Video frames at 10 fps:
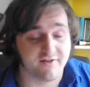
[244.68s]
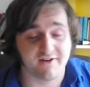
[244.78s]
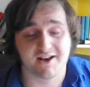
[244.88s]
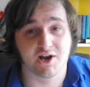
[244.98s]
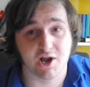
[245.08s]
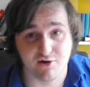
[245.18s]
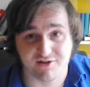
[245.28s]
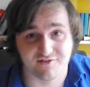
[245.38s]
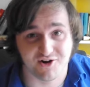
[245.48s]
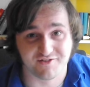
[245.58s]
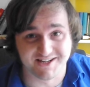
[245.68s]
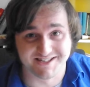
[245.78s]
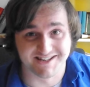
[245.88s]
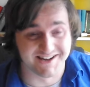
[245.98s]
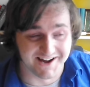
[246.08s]
I've had loads of coffee
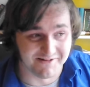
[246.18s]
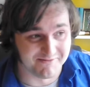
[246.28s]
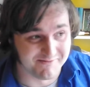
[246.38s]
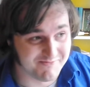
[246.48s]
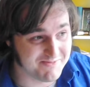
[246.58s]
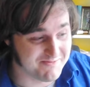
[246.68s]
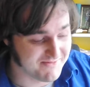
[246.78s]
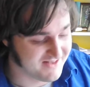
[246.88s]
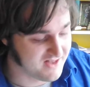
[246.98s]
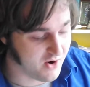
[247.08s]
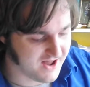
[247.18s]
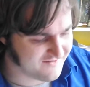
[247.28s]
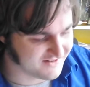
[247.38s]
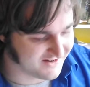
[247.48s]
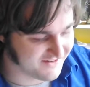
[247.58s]
today. No, I
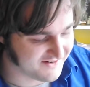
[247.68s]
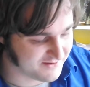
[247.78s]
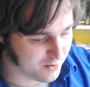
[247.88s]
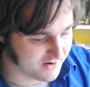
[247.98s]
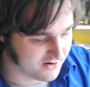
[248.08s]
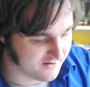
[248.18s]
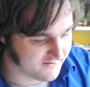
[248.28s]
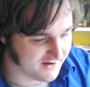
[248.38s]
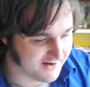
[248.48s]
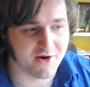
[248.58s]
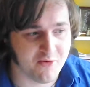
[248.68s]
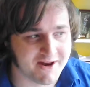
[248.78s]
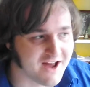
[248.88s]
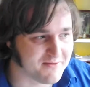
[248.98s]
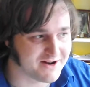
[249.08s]
haven't. I've had one coffee. I
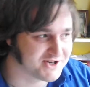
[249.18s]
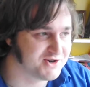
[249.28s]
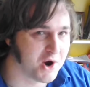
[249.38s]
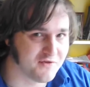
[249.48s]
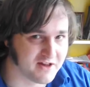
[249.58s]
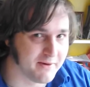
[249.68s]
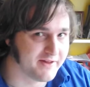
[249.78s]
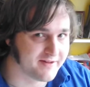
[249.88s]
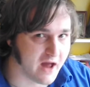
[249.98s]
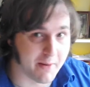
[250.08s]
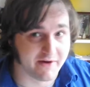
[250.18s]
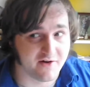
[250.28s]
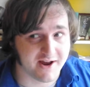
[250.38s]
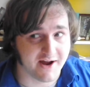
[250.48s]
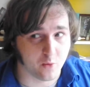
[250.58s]
normally have about 2 coffees by this time. I've
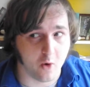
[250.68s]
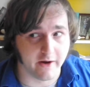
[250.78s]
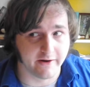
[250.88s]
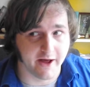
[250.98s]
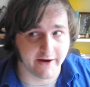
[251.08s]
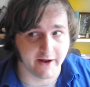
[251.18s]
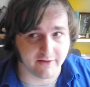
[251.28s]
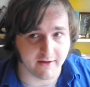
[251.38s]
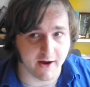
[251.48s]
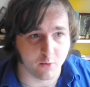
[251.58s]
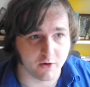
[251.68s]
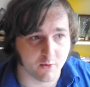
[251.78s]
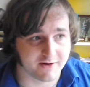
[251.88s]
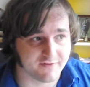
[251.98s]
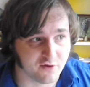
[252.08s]
only had 1, and you
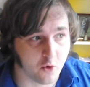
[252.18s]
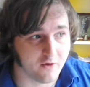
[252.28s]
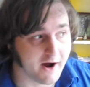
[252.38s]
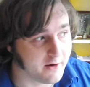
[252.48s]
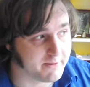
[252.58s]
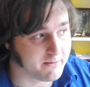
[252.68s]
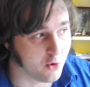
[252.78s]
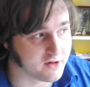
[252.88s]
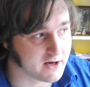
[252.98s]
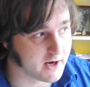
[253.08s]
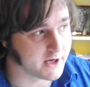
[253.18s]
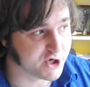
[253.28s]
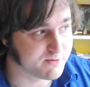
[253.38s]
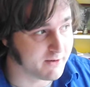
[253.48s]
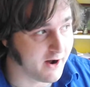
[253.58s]
would have thought I'd be more
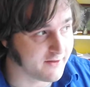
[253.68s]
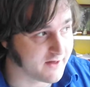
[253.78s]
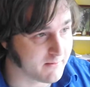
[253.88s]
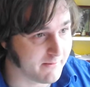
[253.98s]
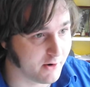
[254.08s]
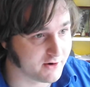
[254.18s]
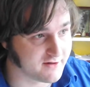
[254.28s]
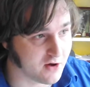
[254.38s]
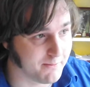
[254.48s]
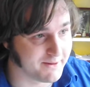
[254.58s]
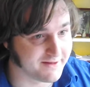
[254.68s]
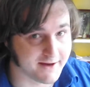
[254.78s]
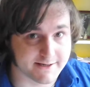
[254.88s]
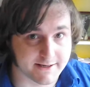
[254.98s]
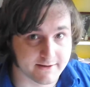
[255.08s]
sluggish, but I think my body's compensating.